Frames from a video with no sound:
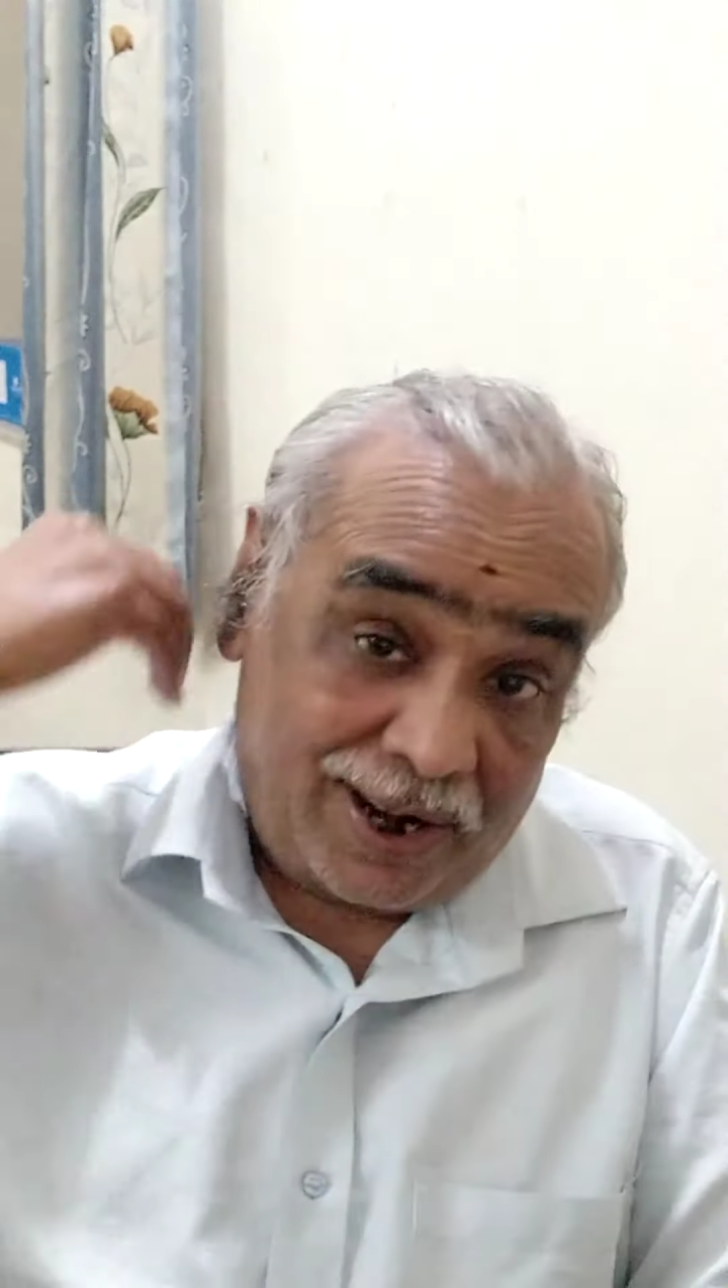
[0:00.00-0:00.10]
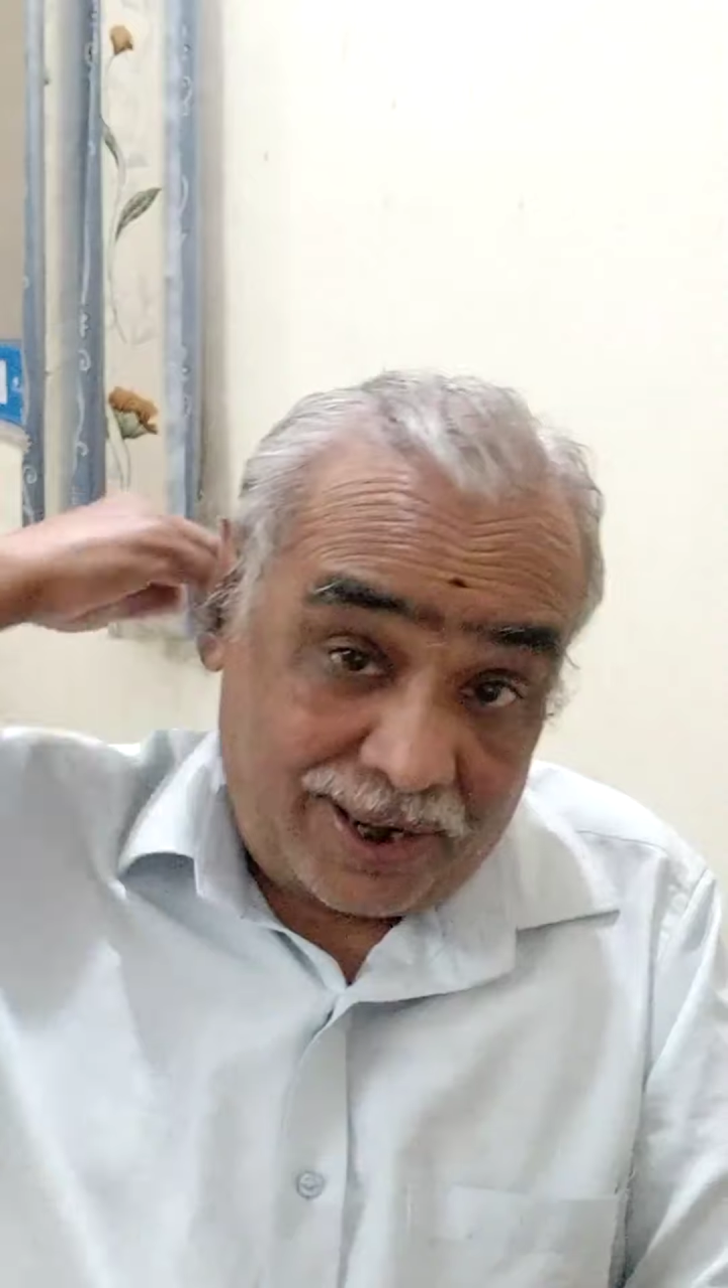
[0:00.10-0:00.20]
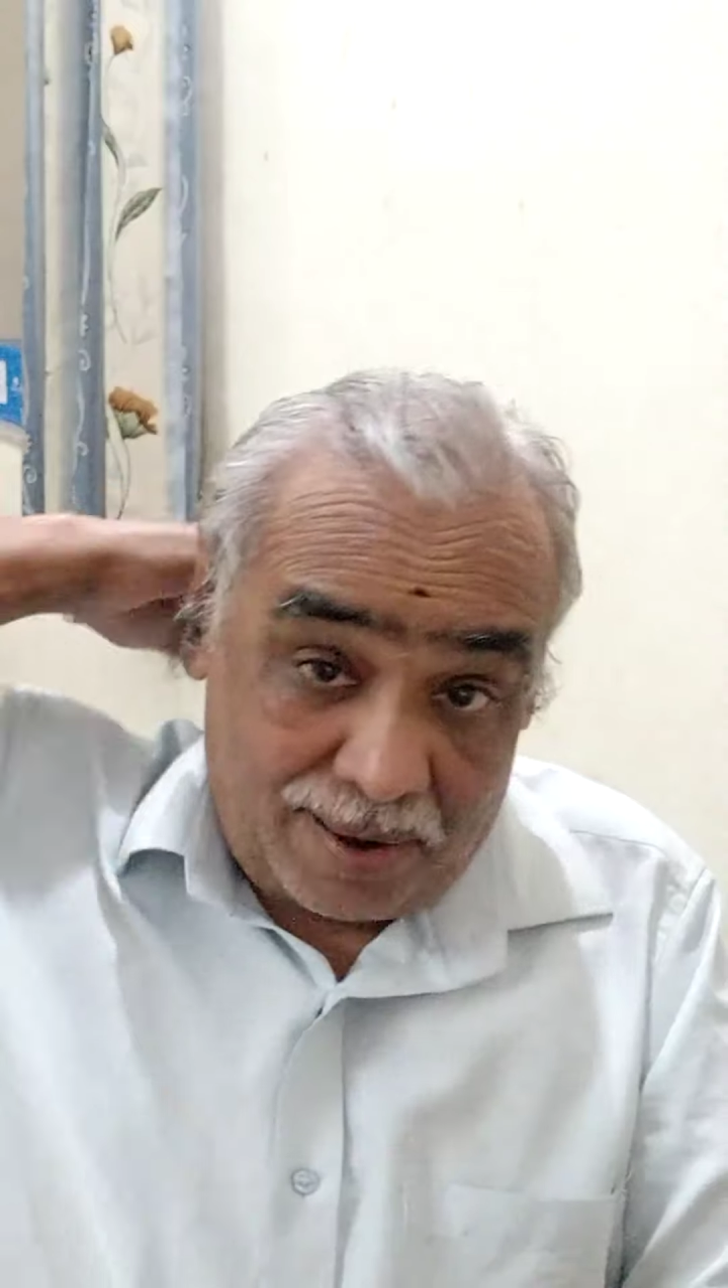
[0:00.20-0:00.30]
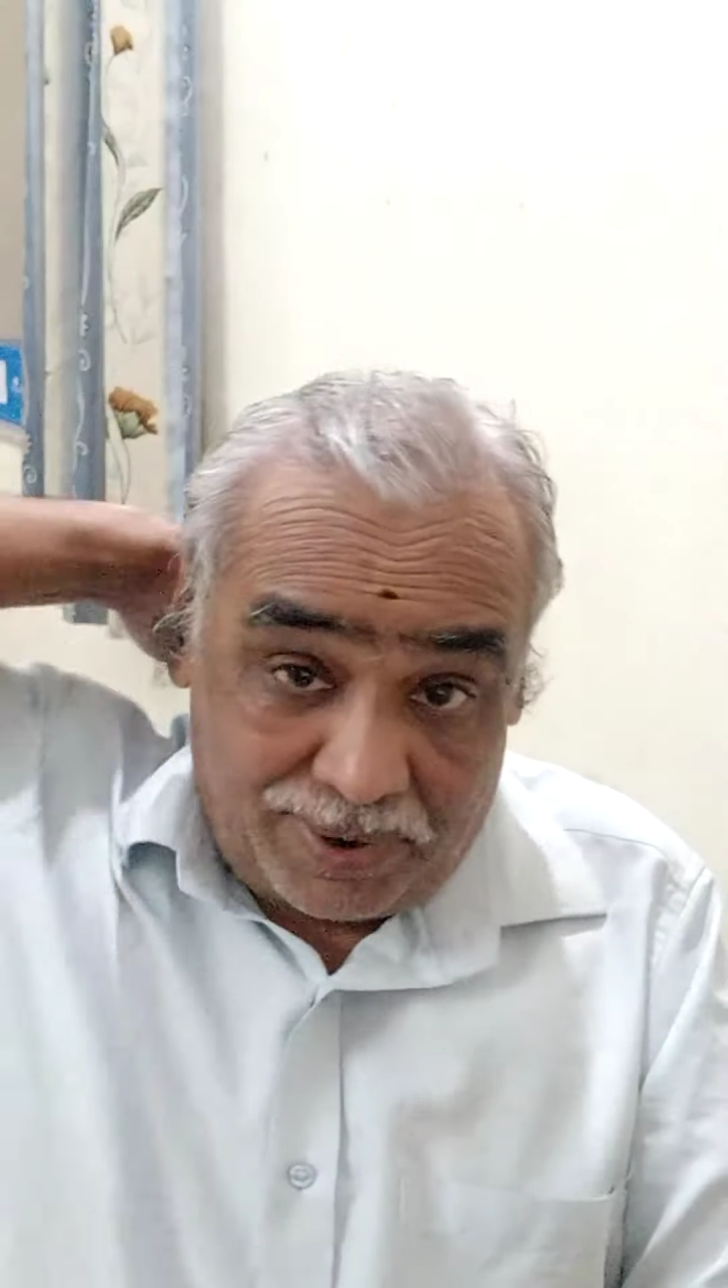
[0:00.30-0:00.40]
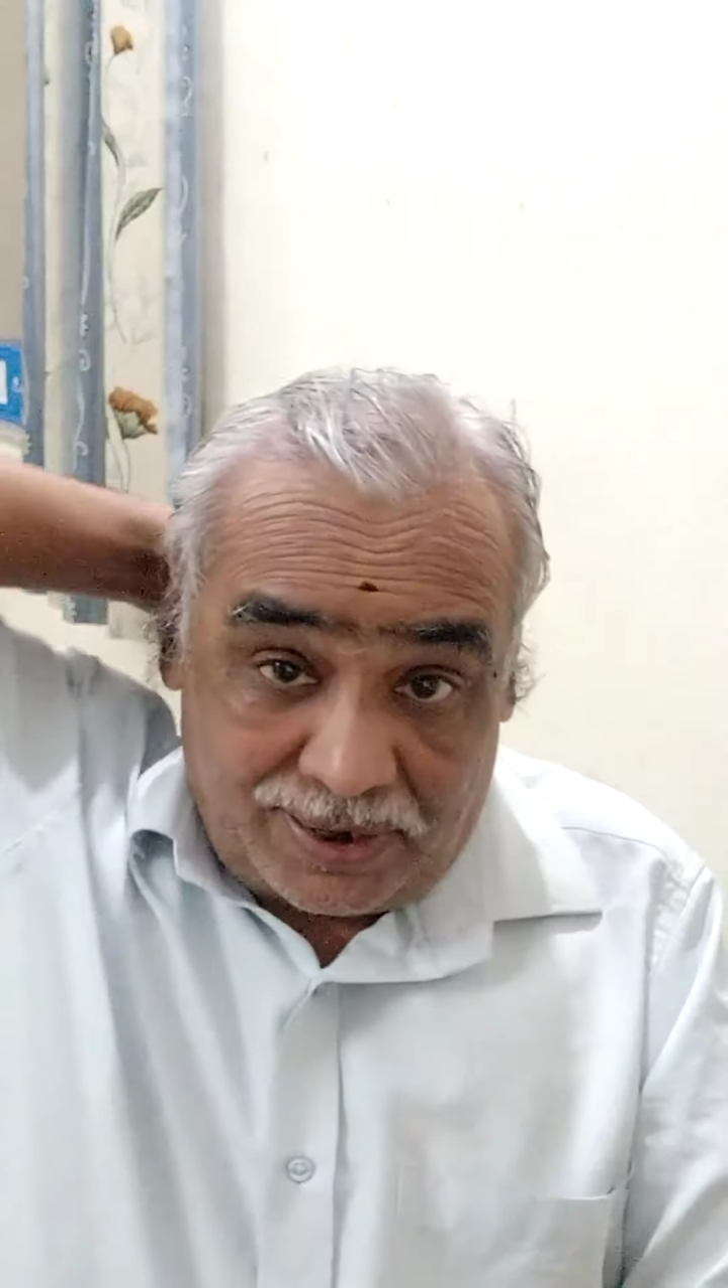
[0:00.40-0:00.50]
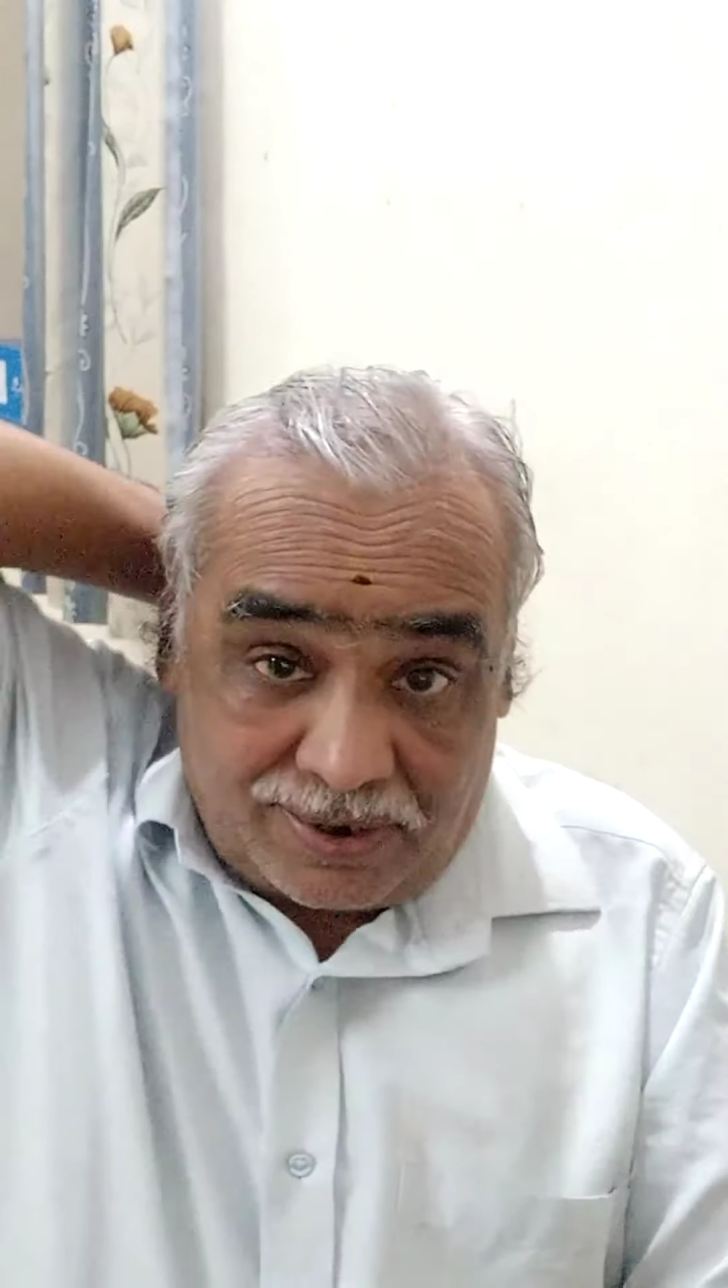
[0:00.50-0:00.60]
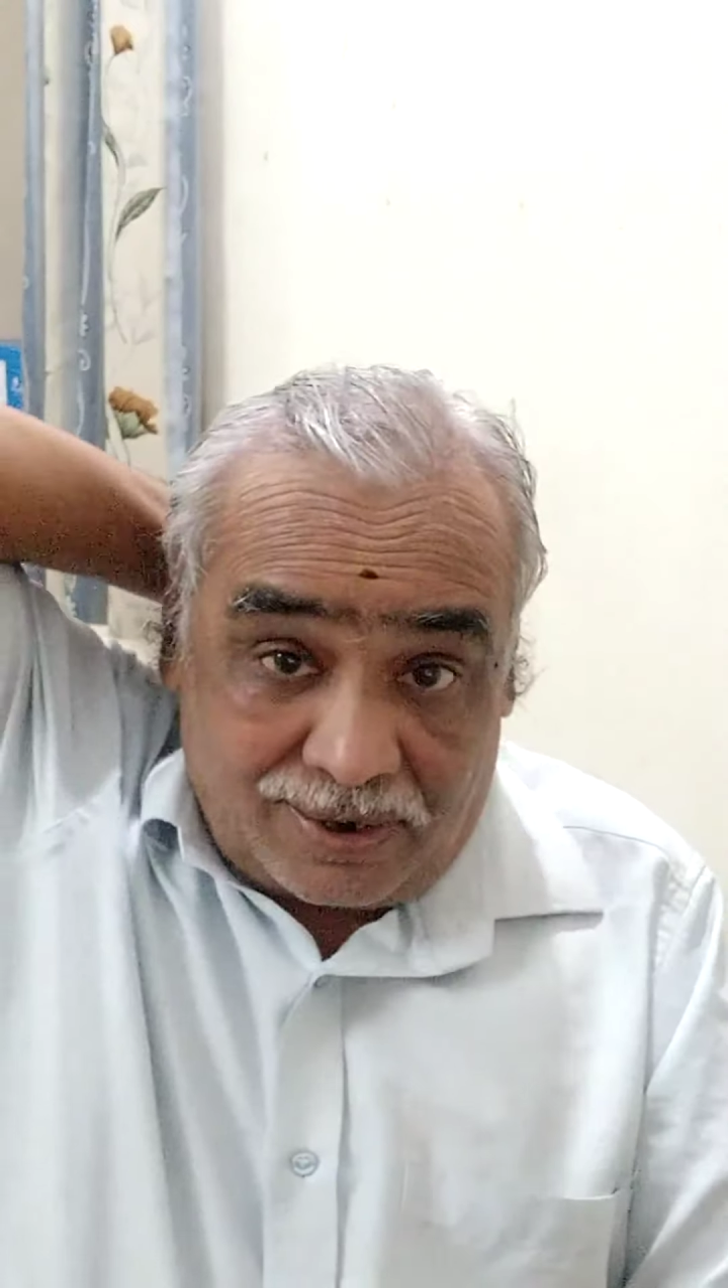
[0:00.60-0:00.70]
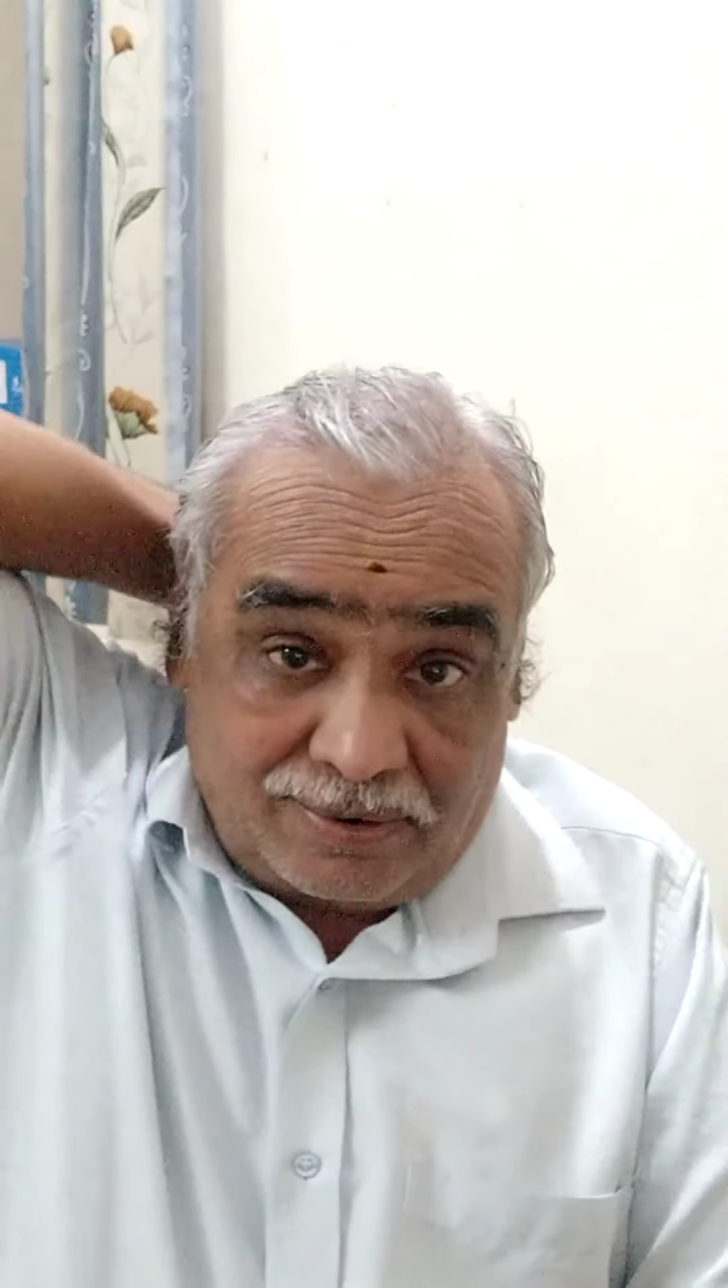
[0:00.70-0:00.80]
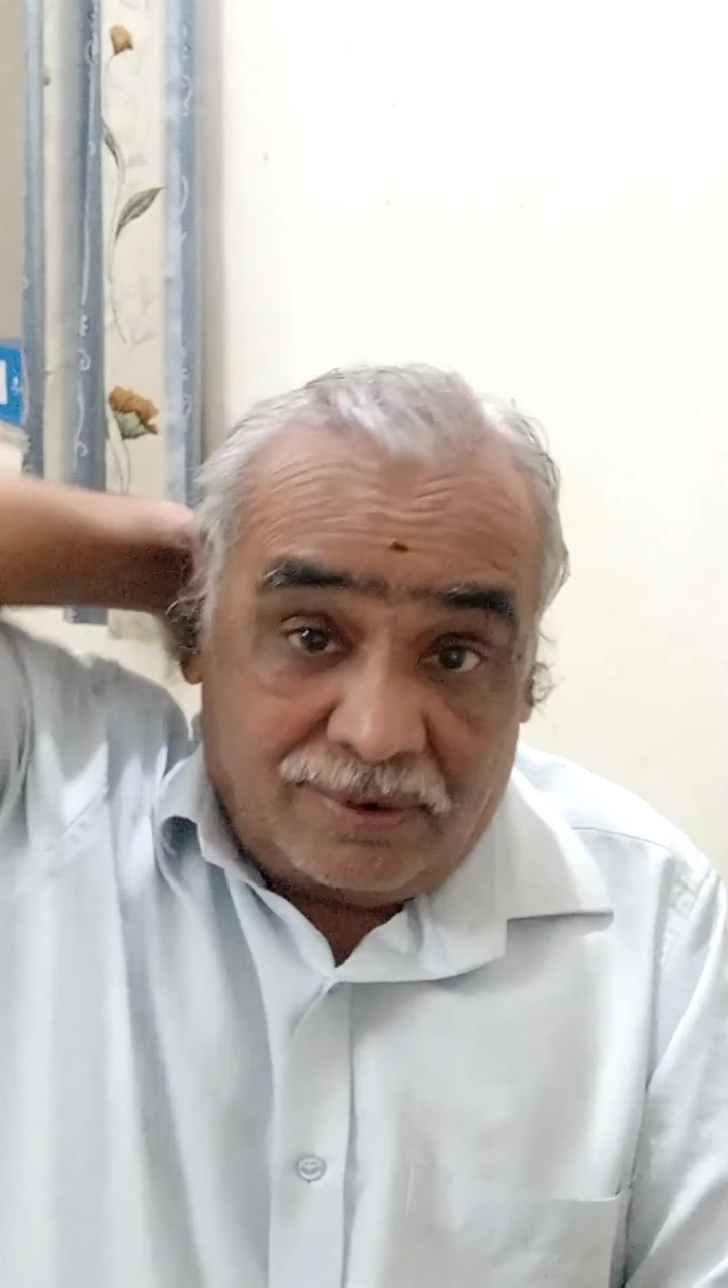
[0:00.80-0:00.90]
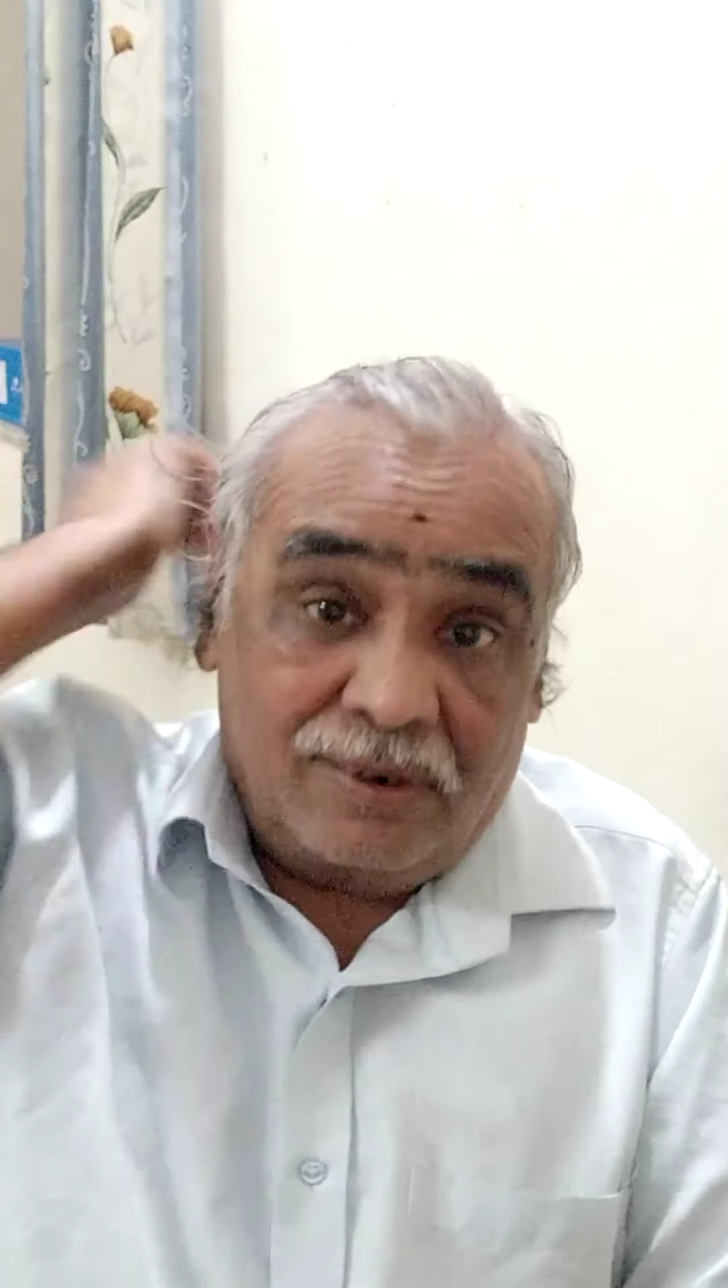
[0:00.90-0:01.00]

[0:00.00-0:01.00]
get damaged.